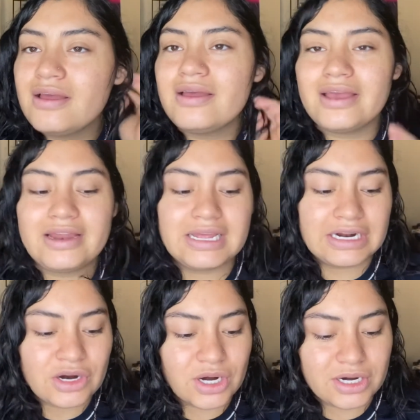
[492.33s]
and it
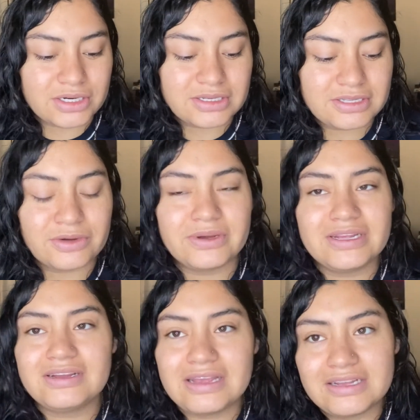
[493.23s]
hurt. So
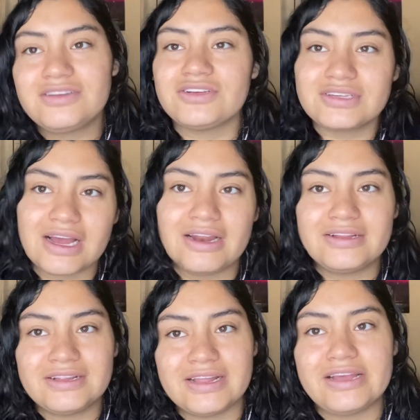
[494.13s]
it just kind
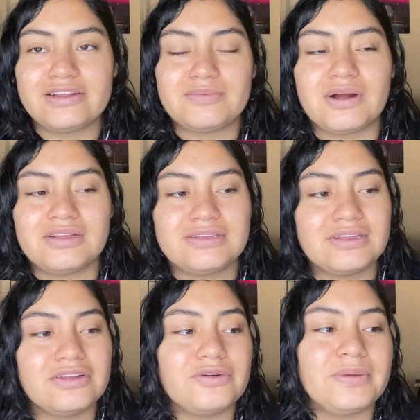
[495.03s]
of delayed the process a
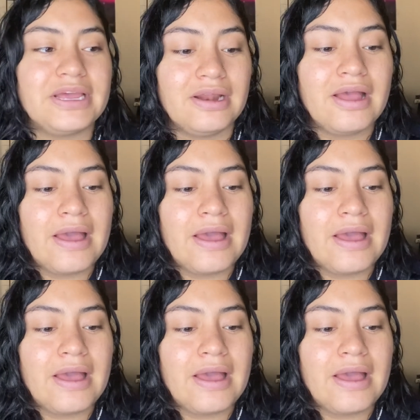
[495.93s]
little bit.